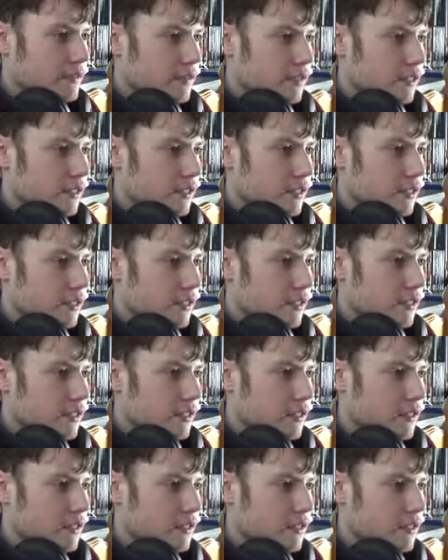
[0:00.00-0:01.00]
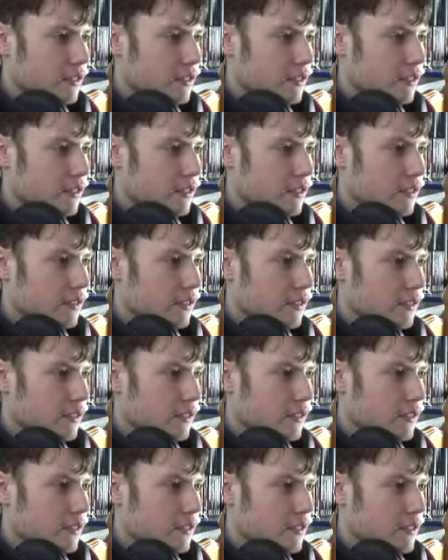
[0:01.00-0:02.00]

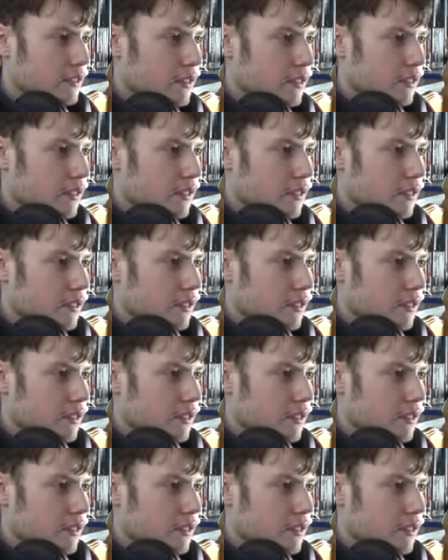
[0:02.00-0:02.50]
Nothing is said.